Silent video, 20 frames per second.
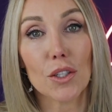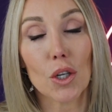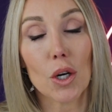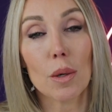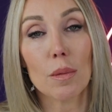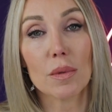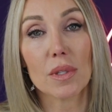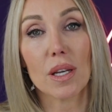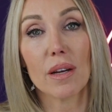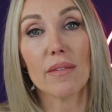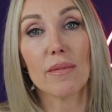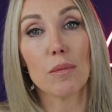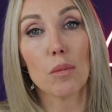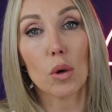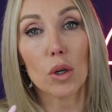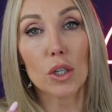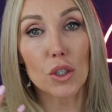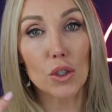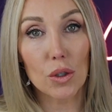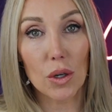terms of
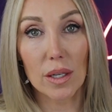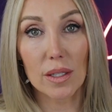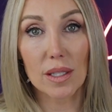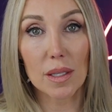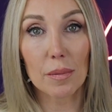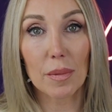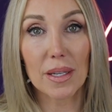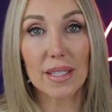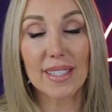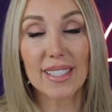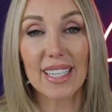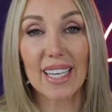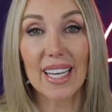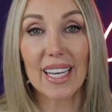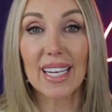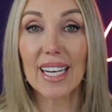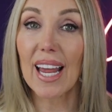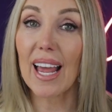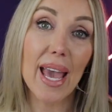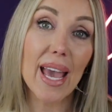moisturizing my
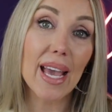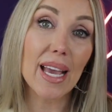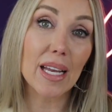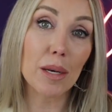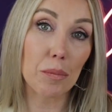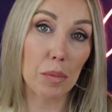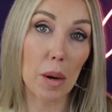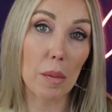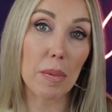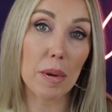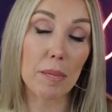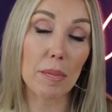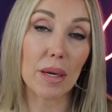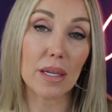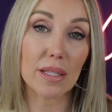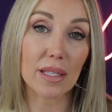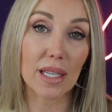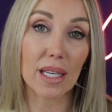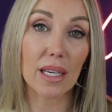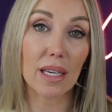skin and prepping my
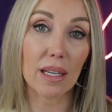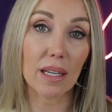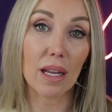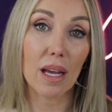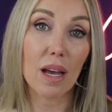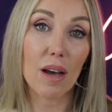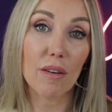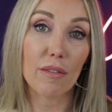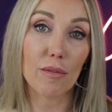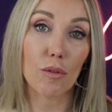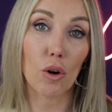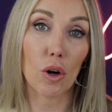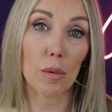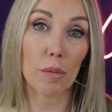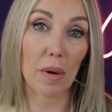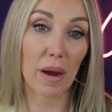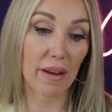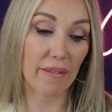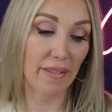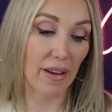skin for
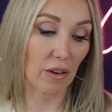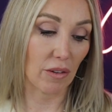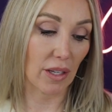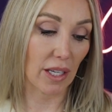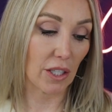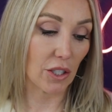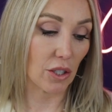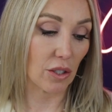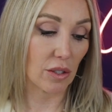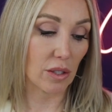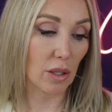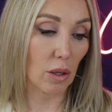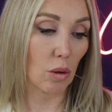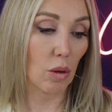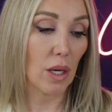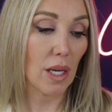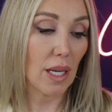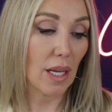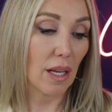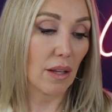my foundation.
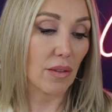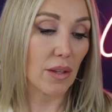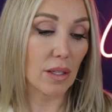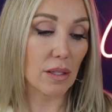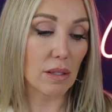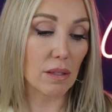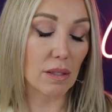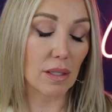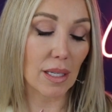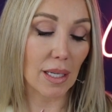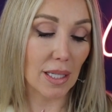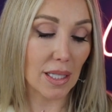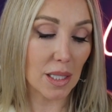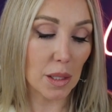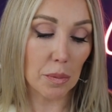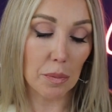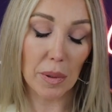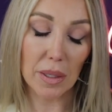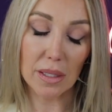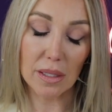So this is an
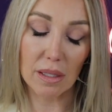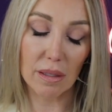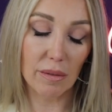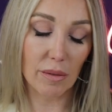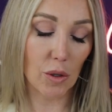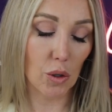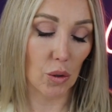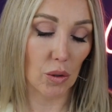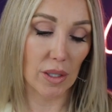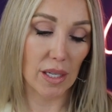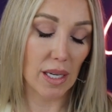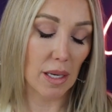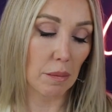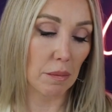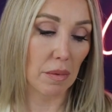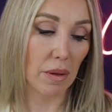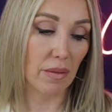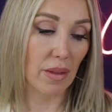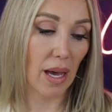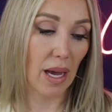expensive
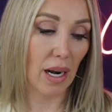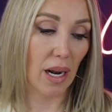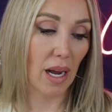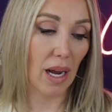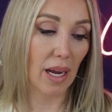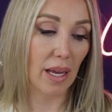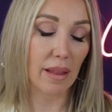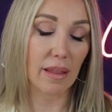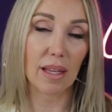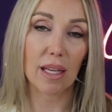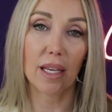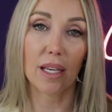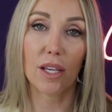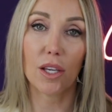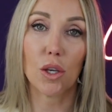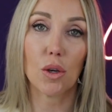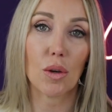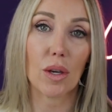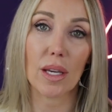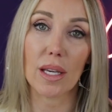cream that I think
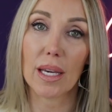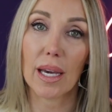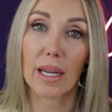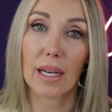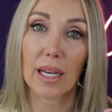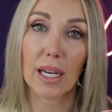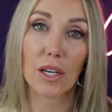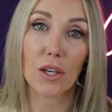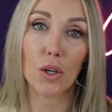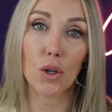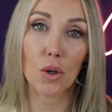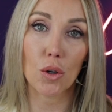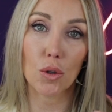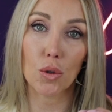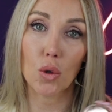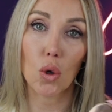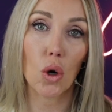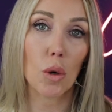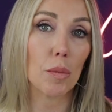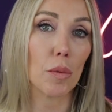you can get in your
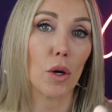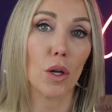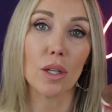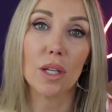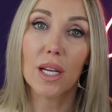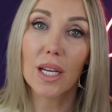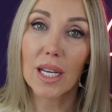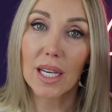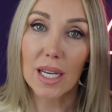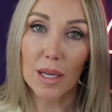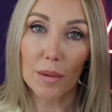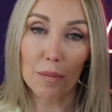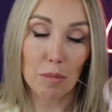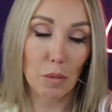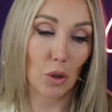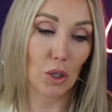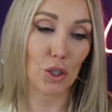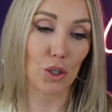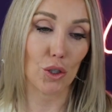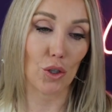normal
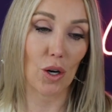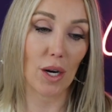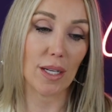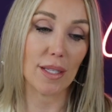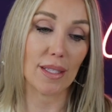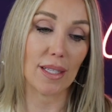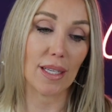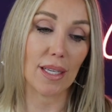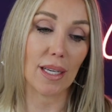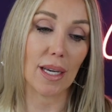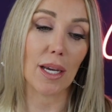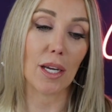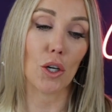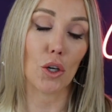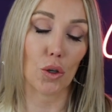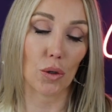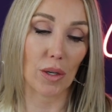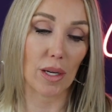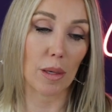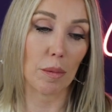moisturizing
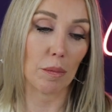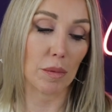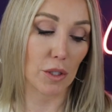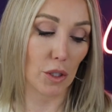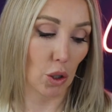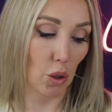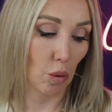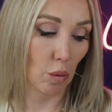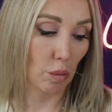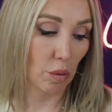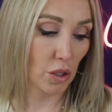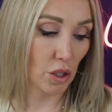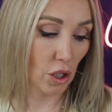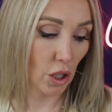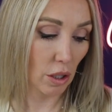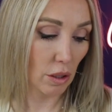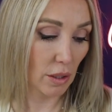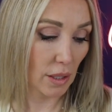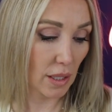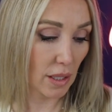cream. So
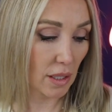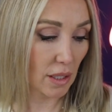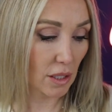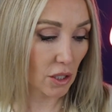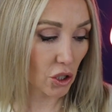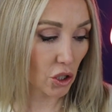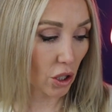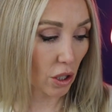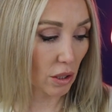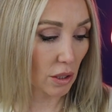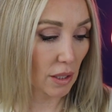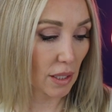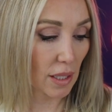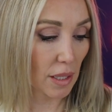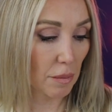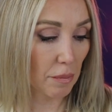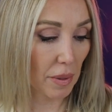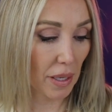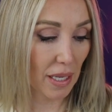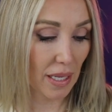sorry,
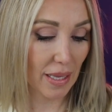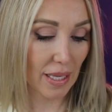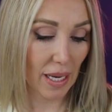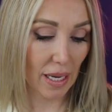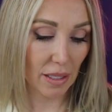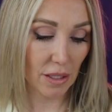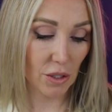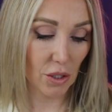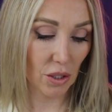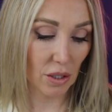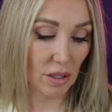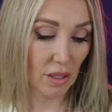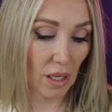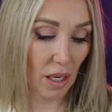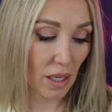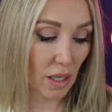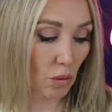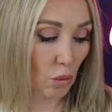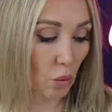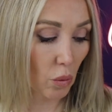Charlotte, but that is just
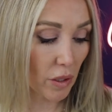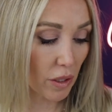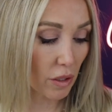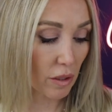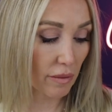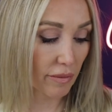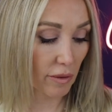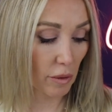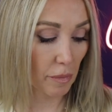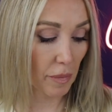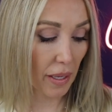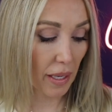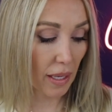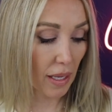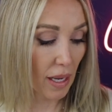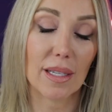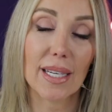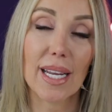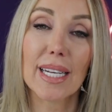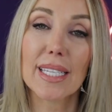not a winner for
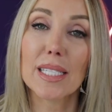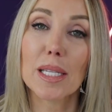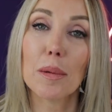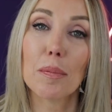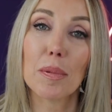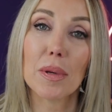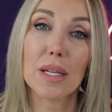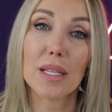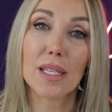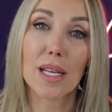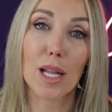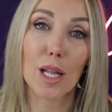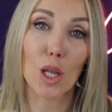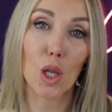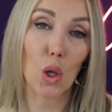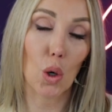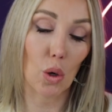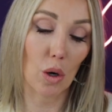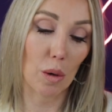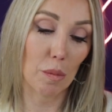me. Next up is
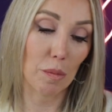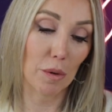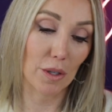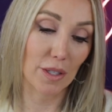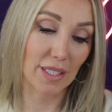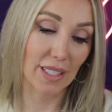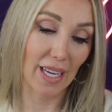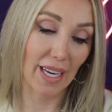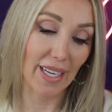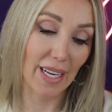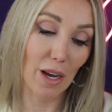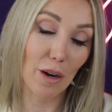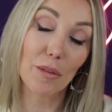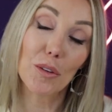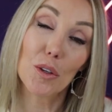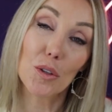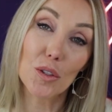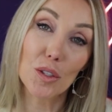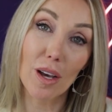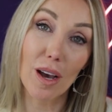Laura Mercier. Now, if
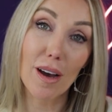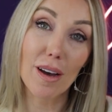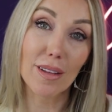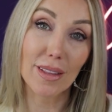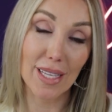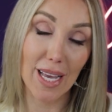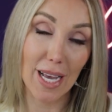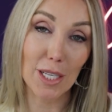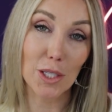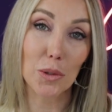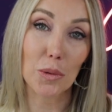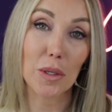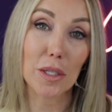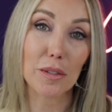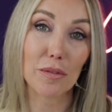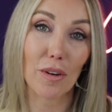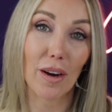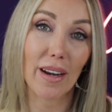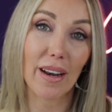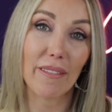you saw last week's
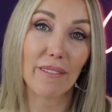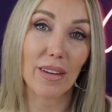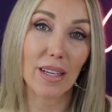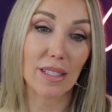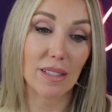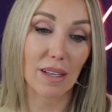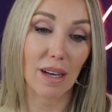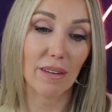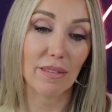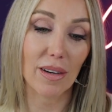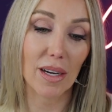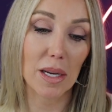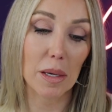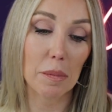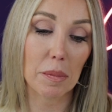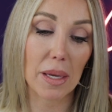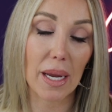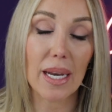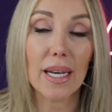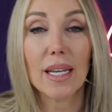Friday Face Off, I
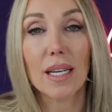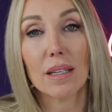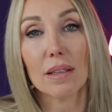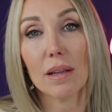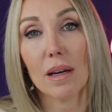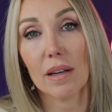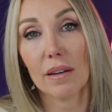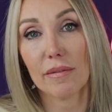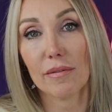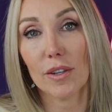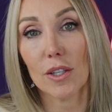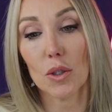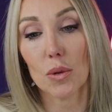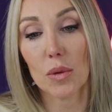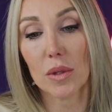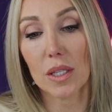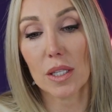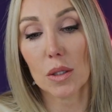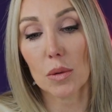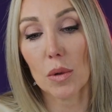am gaining a lot of friends
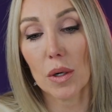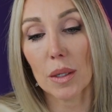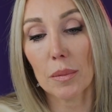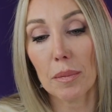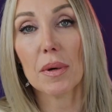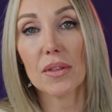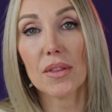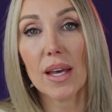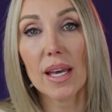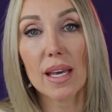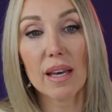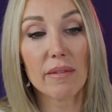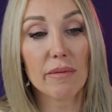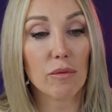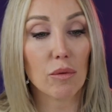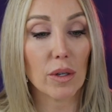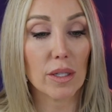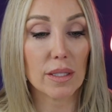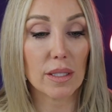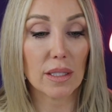with this one, but they have
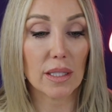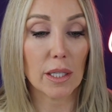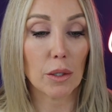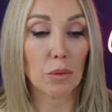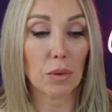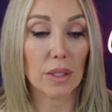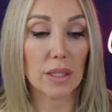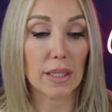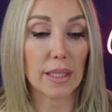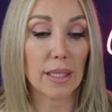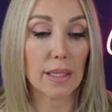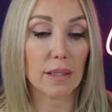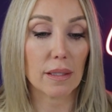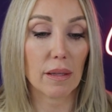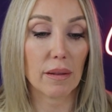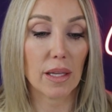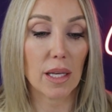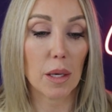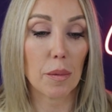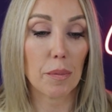recently
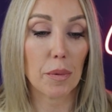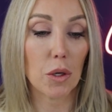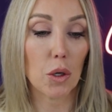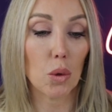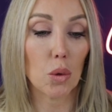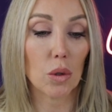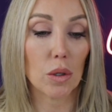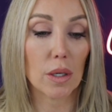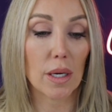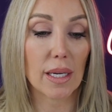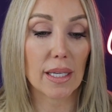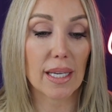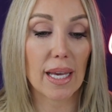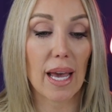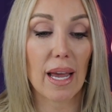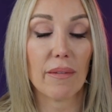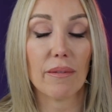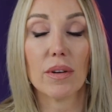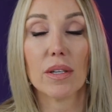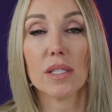released the Pure
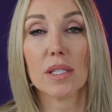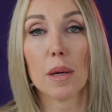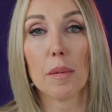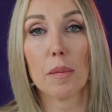Canvas